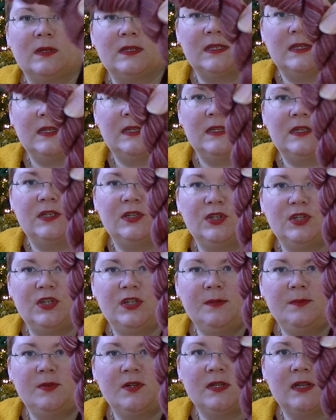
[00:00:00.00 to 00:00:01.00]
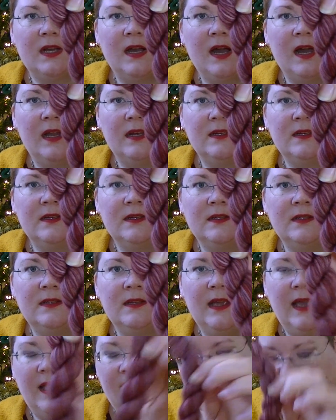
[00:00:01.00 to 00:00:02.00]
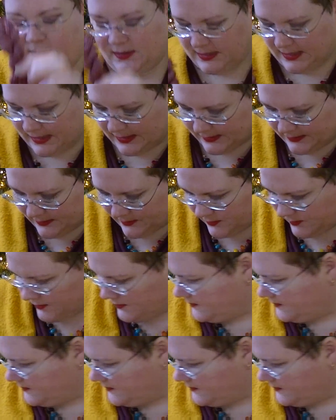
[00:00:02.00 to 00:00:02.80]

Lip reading: was in the Shibot advent calendar.